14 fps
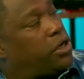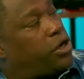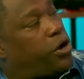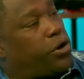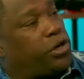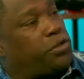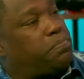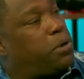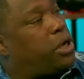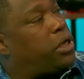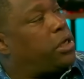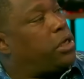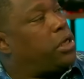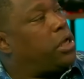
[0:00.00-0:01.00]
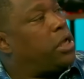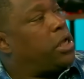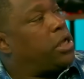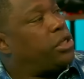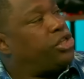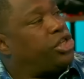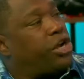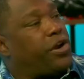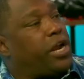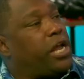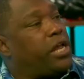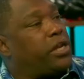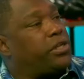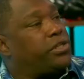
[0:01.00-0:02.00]
LaCurtis Buckley, Jerry
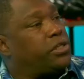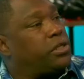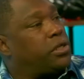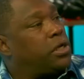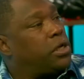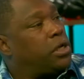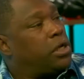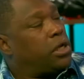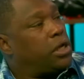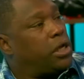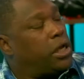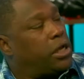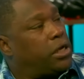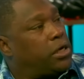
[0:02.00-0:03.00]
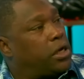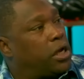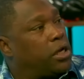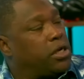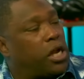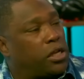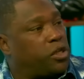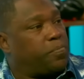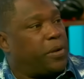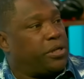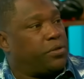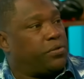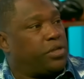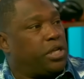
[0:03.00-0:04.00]
Ellison, and another
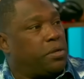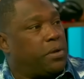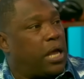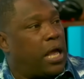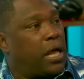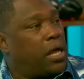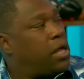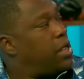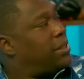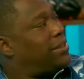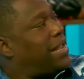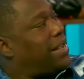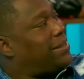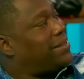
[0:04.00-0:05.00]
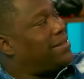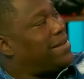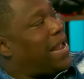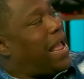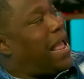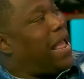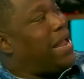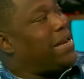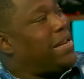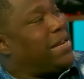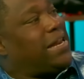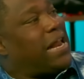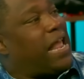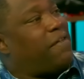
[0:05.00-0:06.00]
special team guy. That's 9,
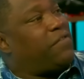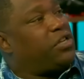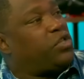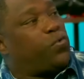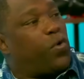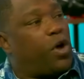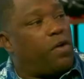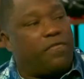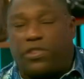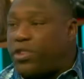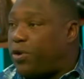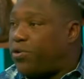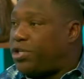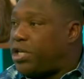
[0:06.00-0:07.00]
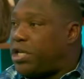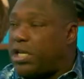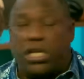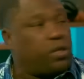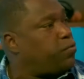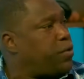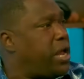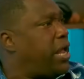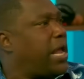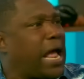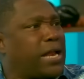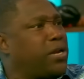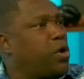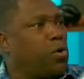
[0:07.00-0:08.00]
11, 12, and 13 years. We ain't
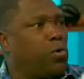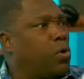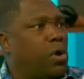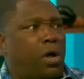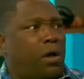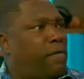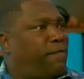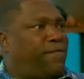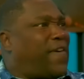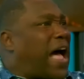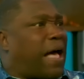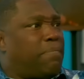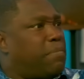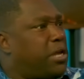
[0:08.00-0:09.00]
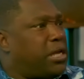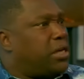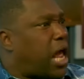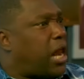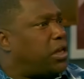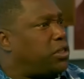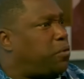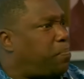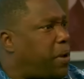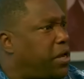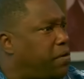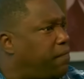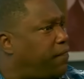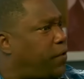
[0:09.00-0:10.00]
got no $5 million to
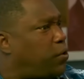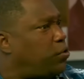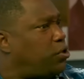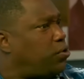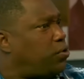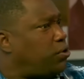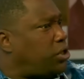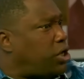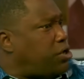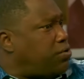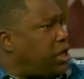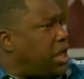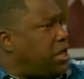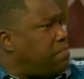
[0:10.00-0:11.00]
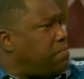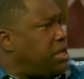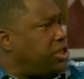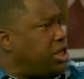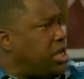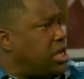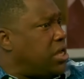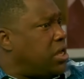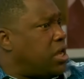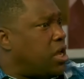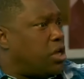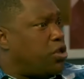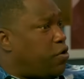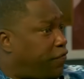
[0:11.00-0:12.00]
pay them four dudes. Are you kidding me, Gene?
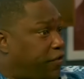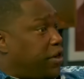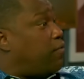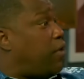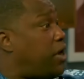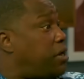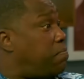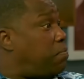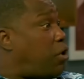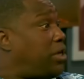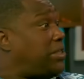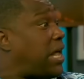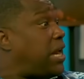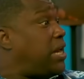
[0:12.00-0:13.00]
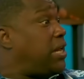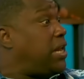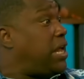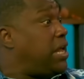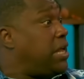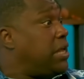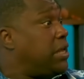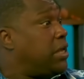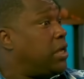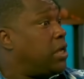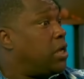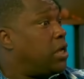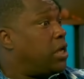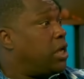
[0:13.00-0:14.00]
You're finna run them boys out of the league.
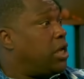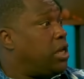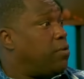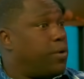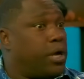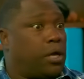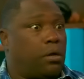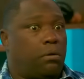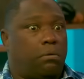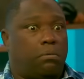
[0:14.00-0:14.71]
And he went,